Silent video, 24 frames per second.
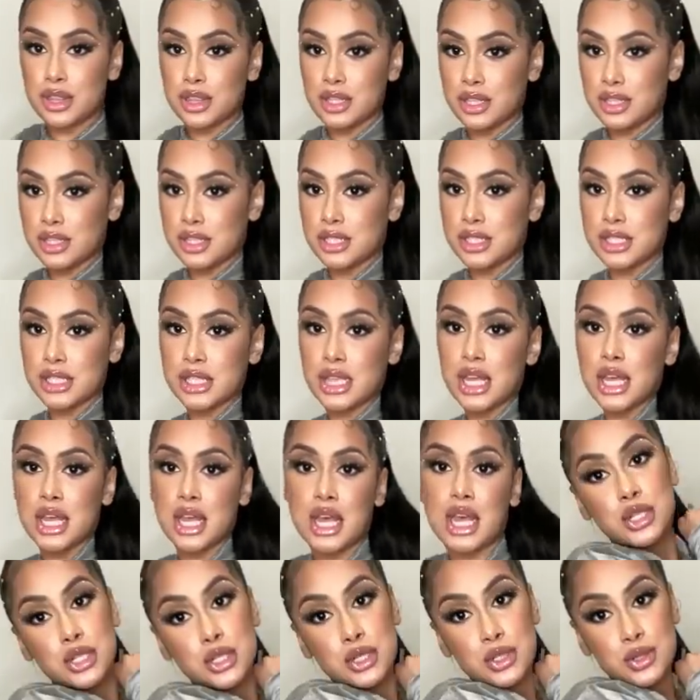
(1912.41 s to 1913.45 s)
this
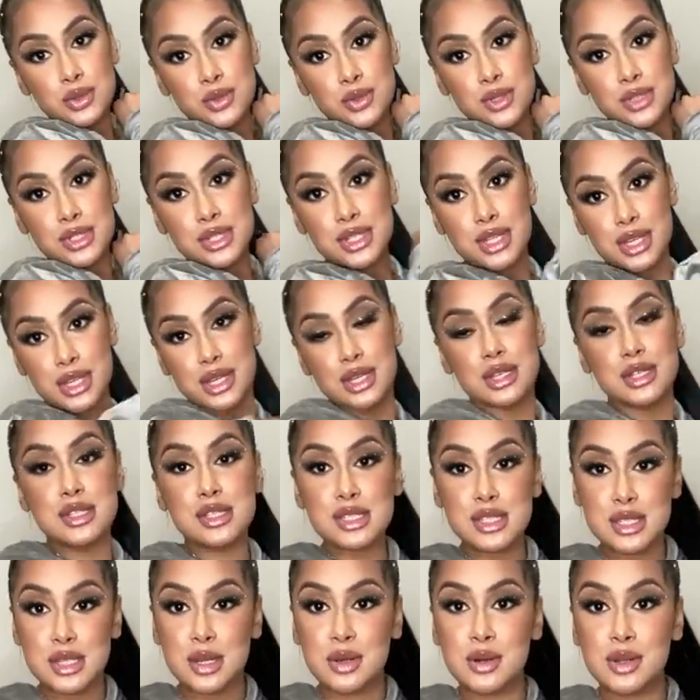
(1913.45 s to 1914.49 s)
new set.
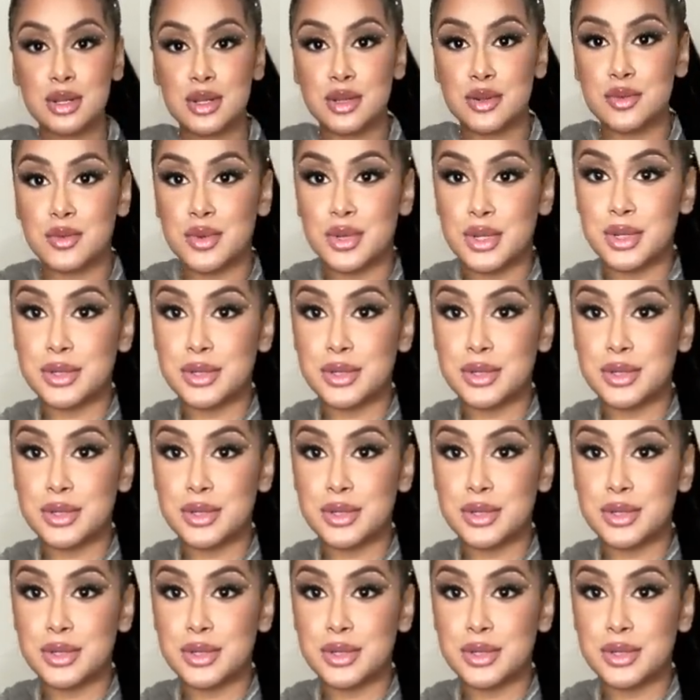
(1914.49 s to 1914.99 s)
So in love with